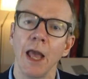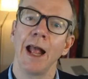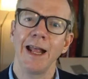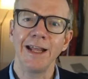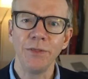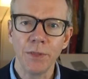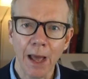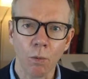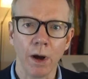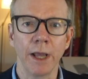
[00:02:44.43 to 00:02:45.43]
In
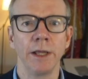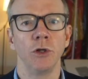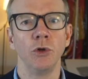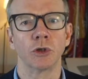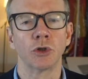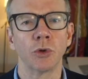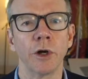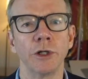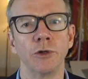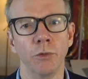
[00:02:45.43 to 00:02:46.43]
that way, you are
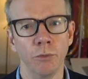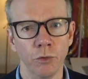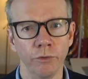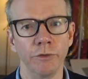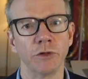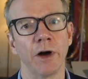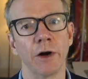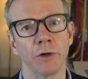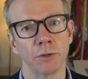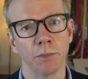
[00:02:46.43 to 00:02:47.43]
trying to remove as
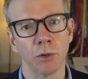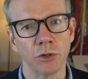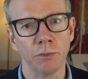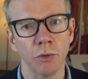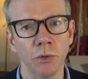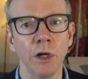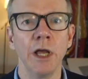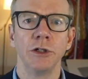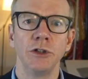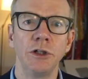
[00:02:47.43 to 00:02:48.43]
far as possible
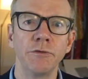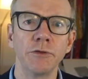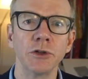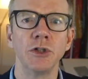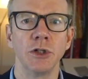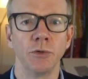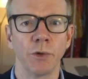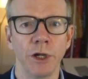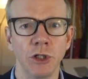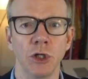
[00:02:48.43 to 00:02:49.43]
differences in
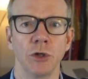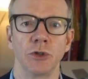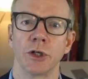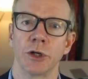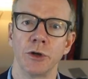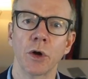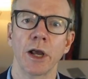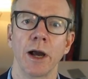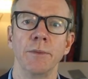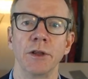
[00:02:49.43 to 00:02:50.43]
ratios that are not
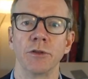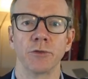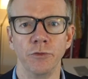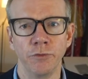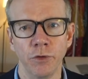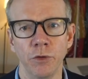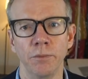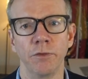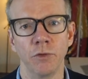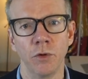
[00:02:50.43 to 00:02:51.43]
coming through firm
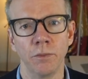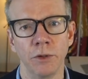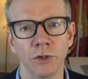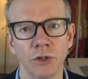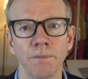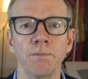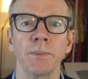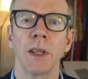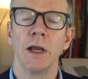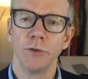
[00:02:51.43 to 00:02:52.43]
performance.
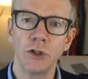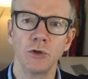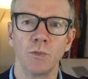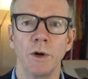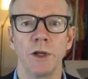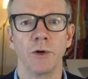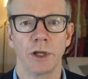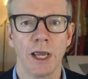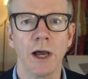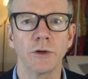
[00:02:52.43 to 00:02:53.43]
This is where your
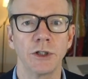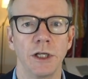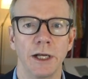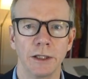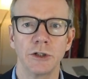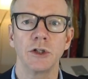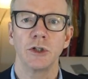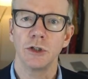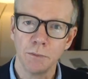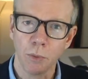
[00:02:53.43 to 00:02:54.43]
accounting analysis
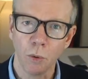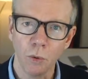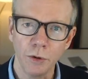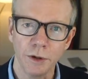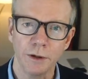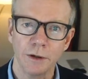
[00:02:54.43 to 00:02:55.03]
is important.